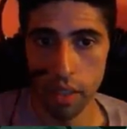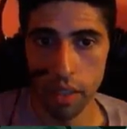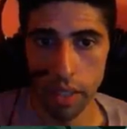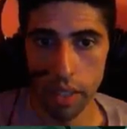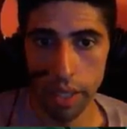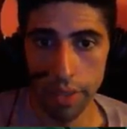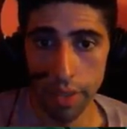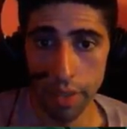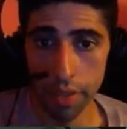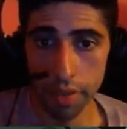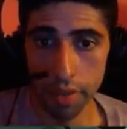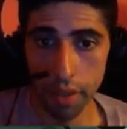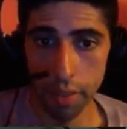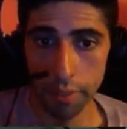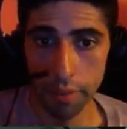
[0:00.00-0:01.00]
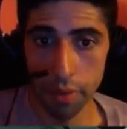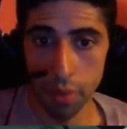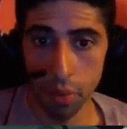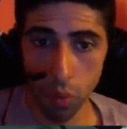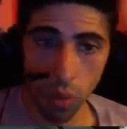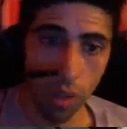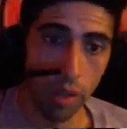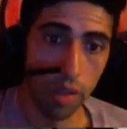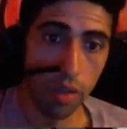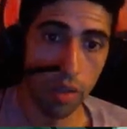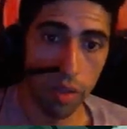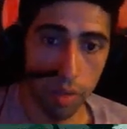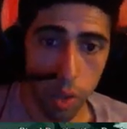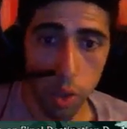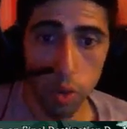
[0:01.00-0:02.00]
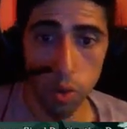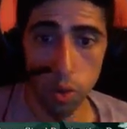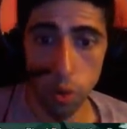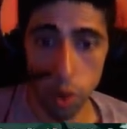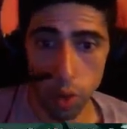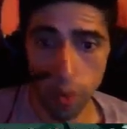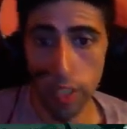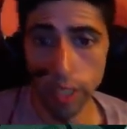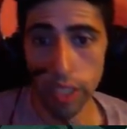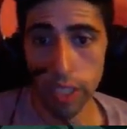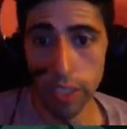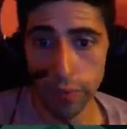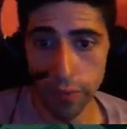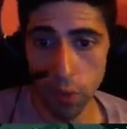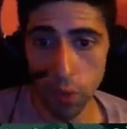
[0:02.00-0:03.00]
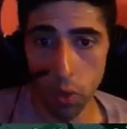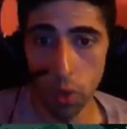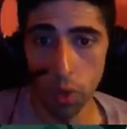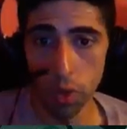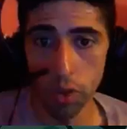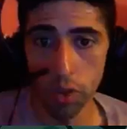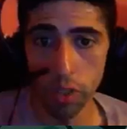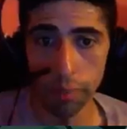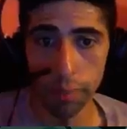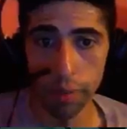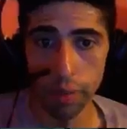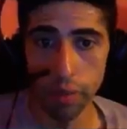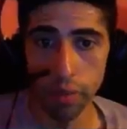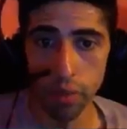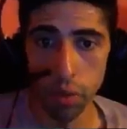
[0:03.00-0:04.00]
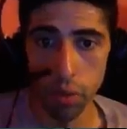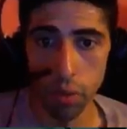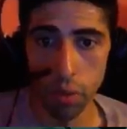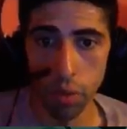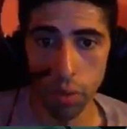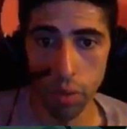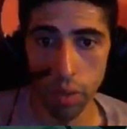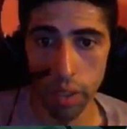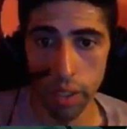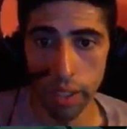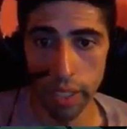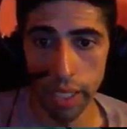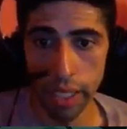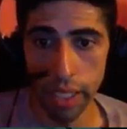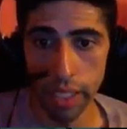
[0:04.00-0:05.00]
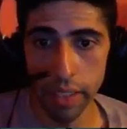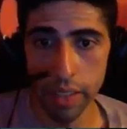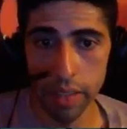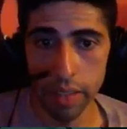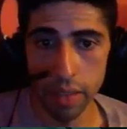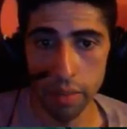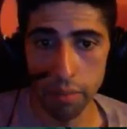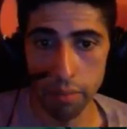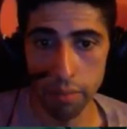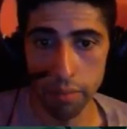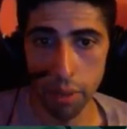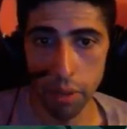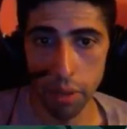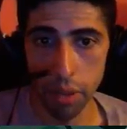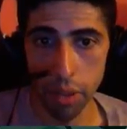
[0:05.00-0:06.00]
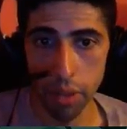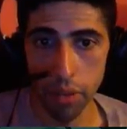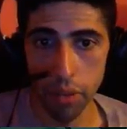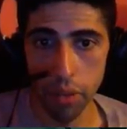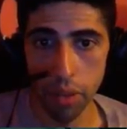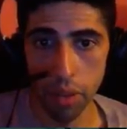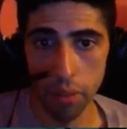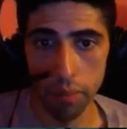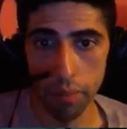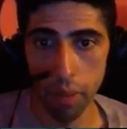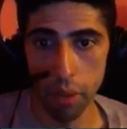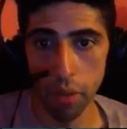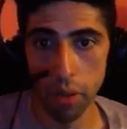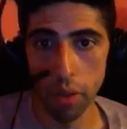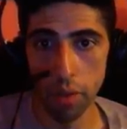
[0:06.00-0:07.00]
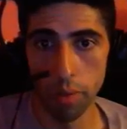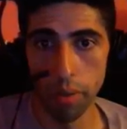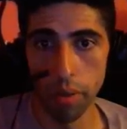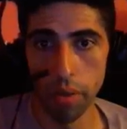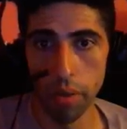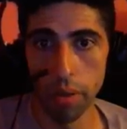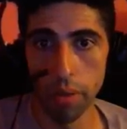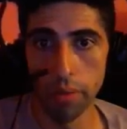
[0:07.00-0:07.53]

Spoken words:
And then the setup. 1, 2, 3, 4, jump, roll, nans, pogo, pogo, pogo.